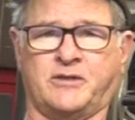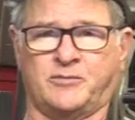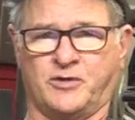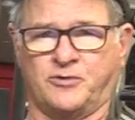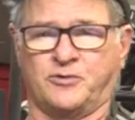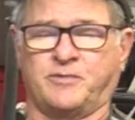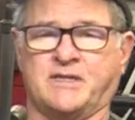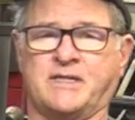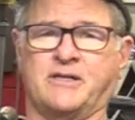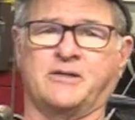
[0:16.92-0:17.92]
Welcome to
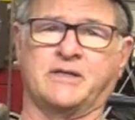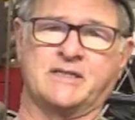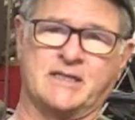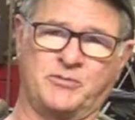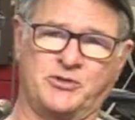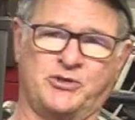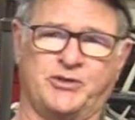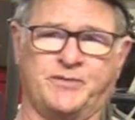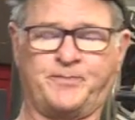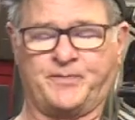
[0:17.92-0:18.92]
Northwest Air Guns. I'm
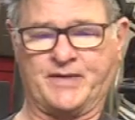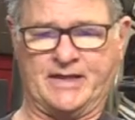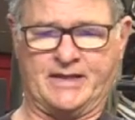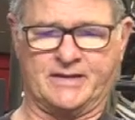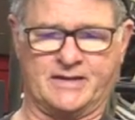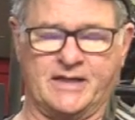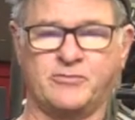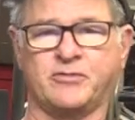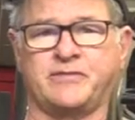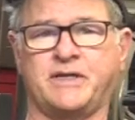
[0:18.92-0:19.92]
John, and today
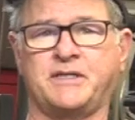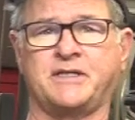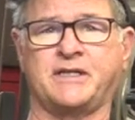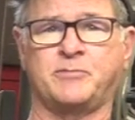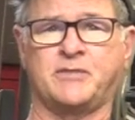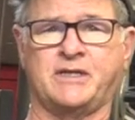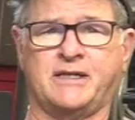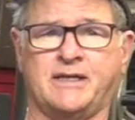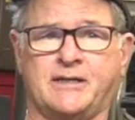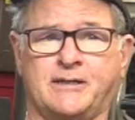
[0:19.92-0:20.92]
we're finishing up
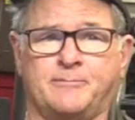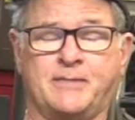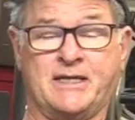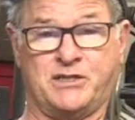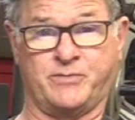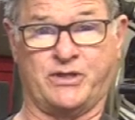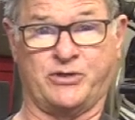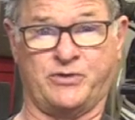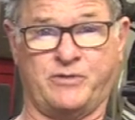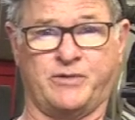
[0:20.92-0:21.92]
the uh, Benjamin
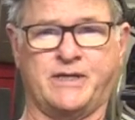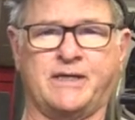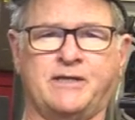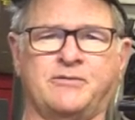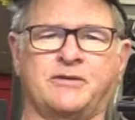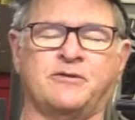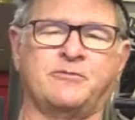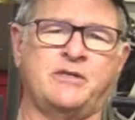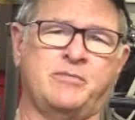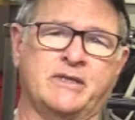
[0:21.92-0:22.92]
3100, the
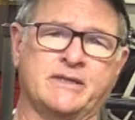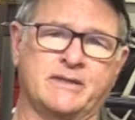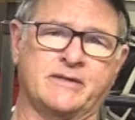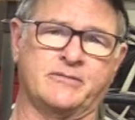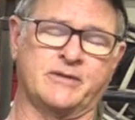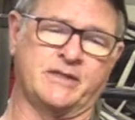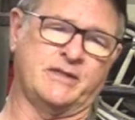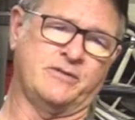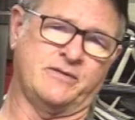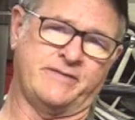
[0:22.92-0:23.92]
rebuild. We're going to
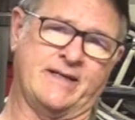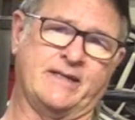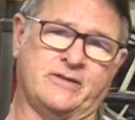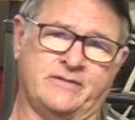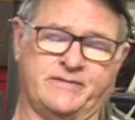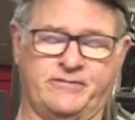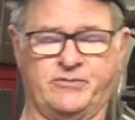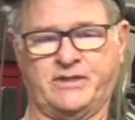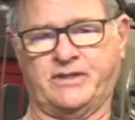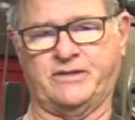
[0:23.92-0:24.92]
do the valve, and
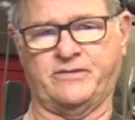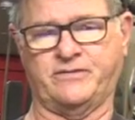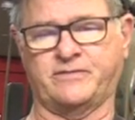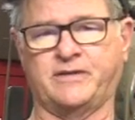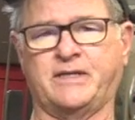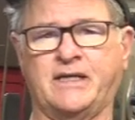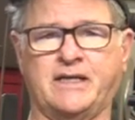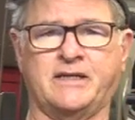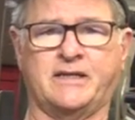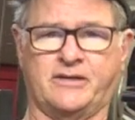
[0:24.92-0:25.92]
we're going to do the front
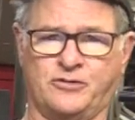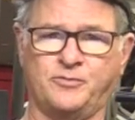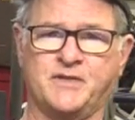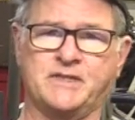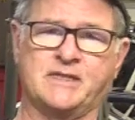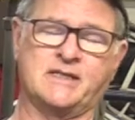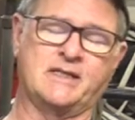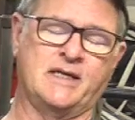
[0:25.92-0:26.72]
end, and I hope this is